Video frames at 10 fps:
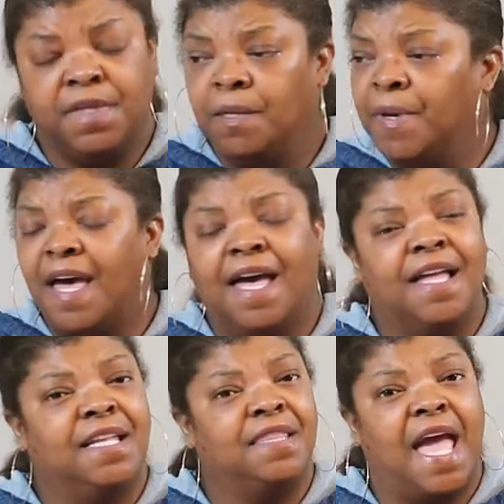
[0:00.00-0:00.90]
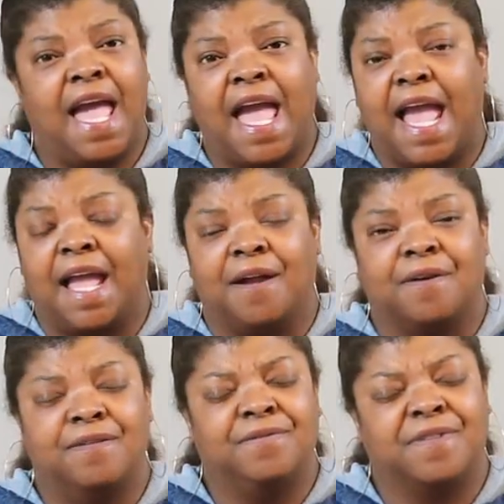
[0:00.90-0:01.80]
But, honey, that
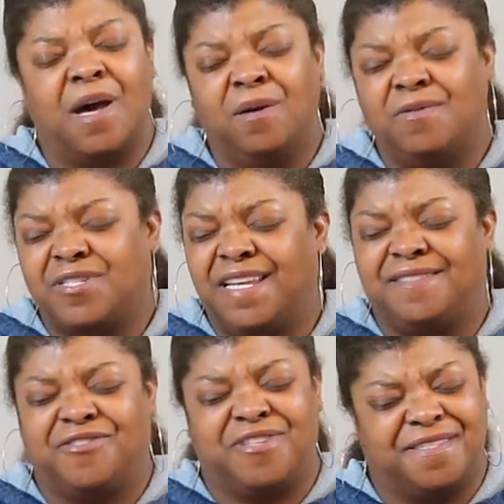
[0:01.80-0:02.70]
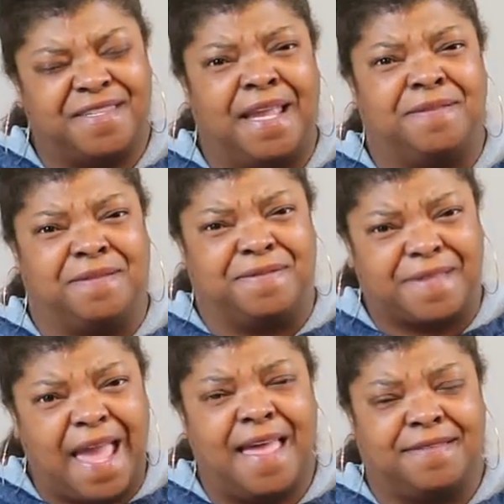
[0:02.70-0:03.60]
hair. Colt, it's just a
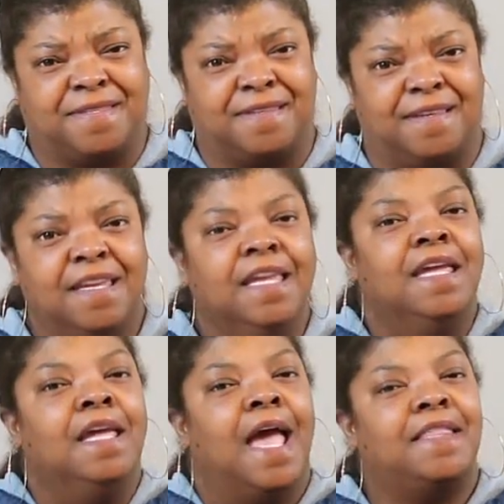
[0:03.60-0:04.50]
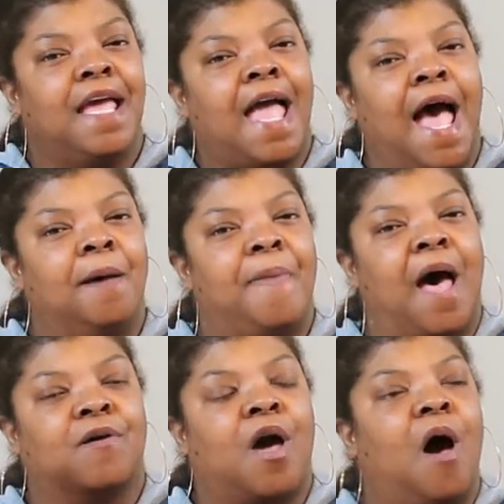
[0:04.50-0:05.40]
disaster. And then how
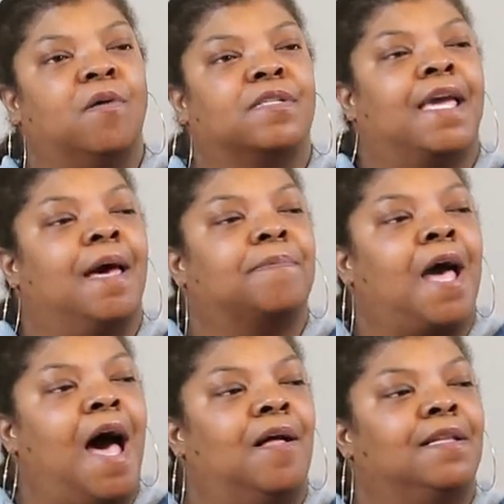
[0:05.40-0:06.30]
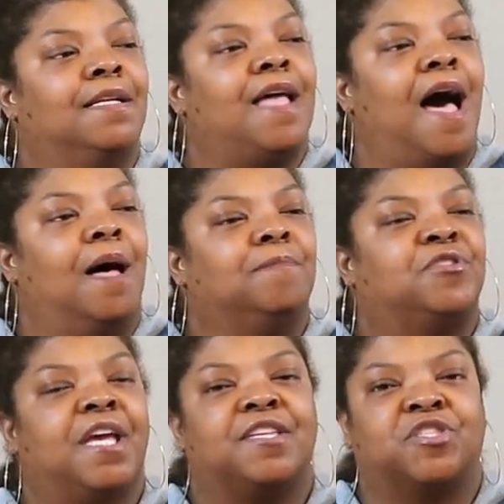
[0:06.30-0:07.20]
about Cole kept
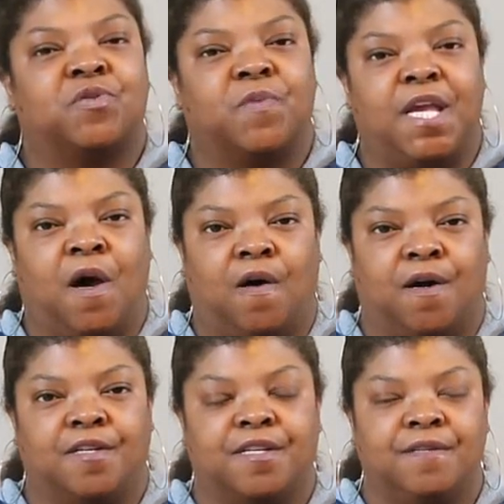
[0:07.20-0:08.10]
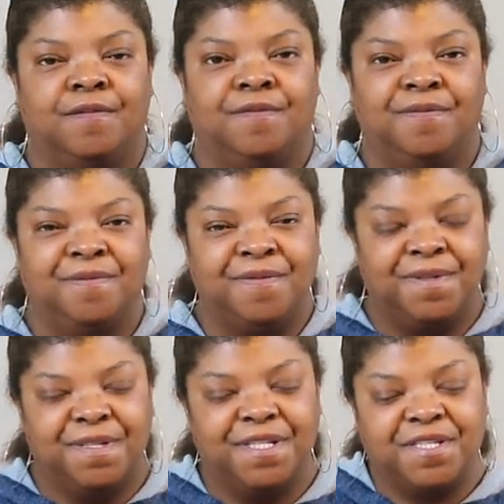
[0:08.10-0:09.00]
calling Jess sweetheart?
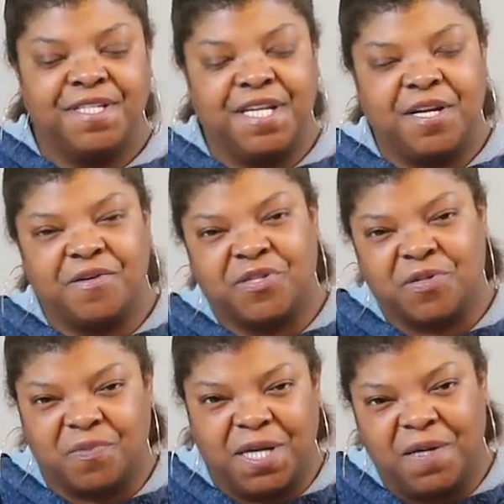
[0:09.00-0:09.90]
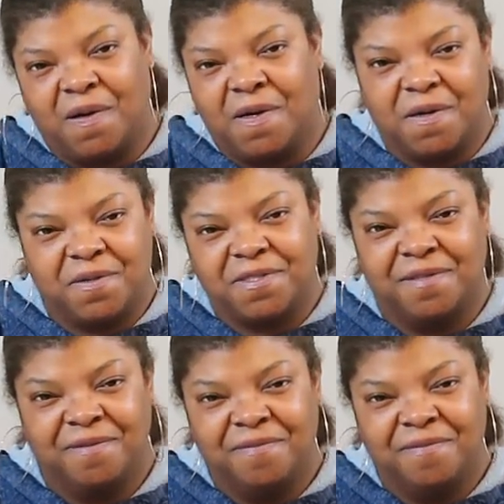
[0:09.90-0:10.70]
Listen here, sweetheart.